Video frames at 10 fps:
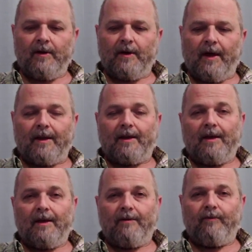
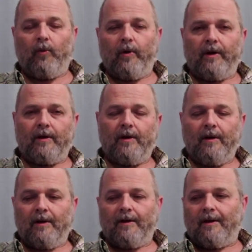antenna for it
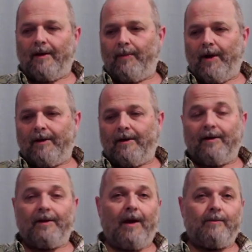that I mounted
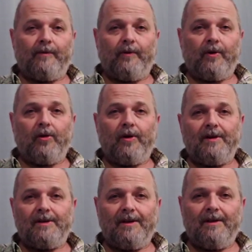on top of a cookie
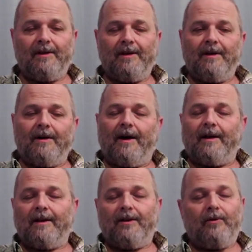sheet. I
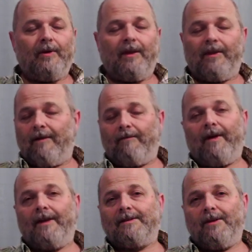didn't do anything
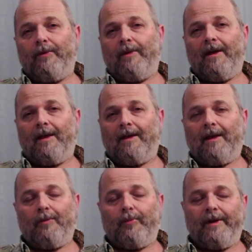fancy with the
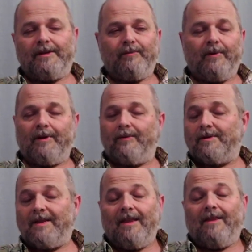antenna placement. It
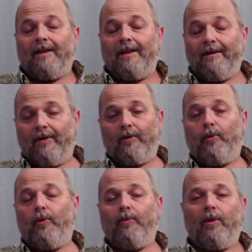was in the living
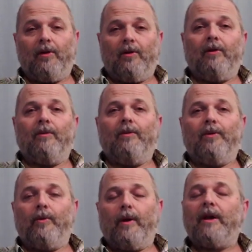room along with
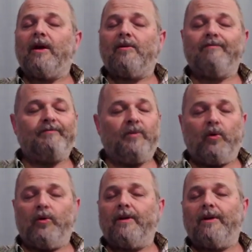the radio.
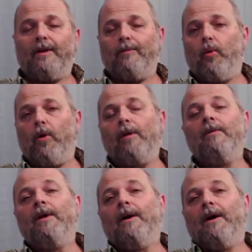Could have done more.
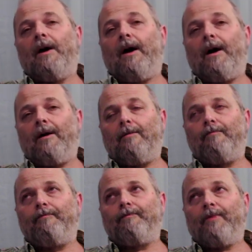
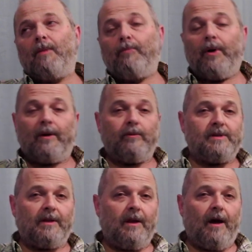But it was
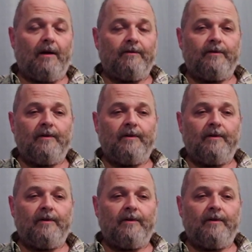enough